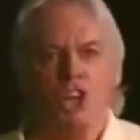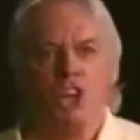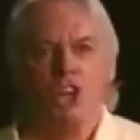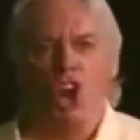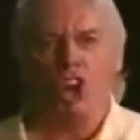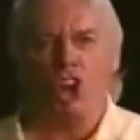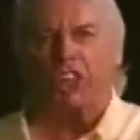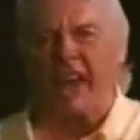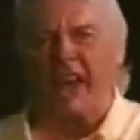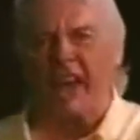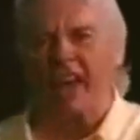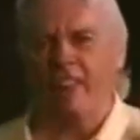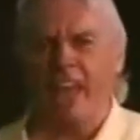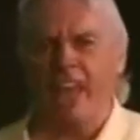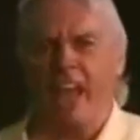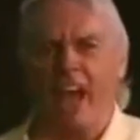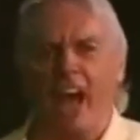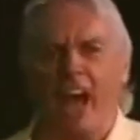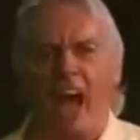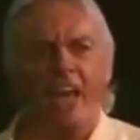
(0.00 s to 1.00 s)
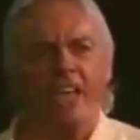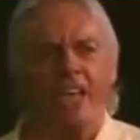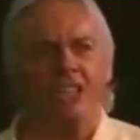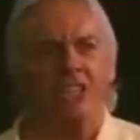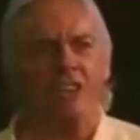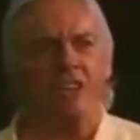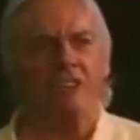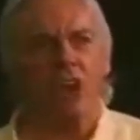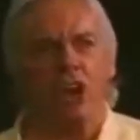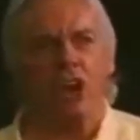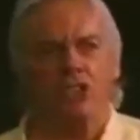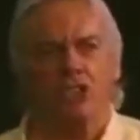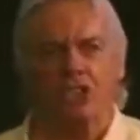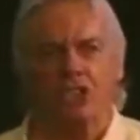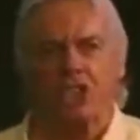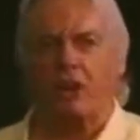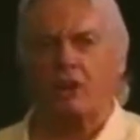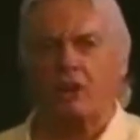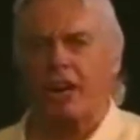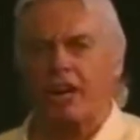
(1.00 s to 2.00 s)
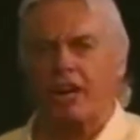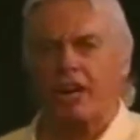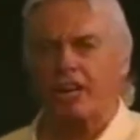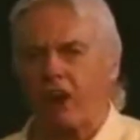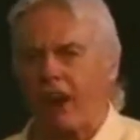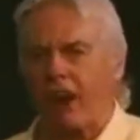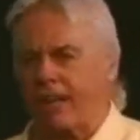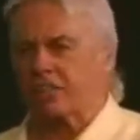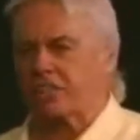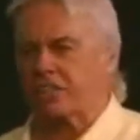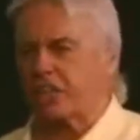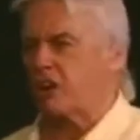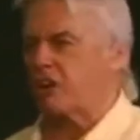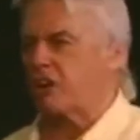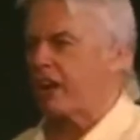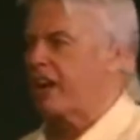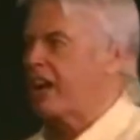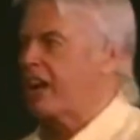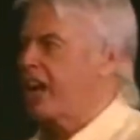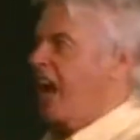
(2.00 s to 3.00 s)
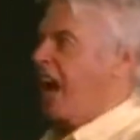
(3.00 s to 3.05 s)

Look in the eyes of your children, grandchildren,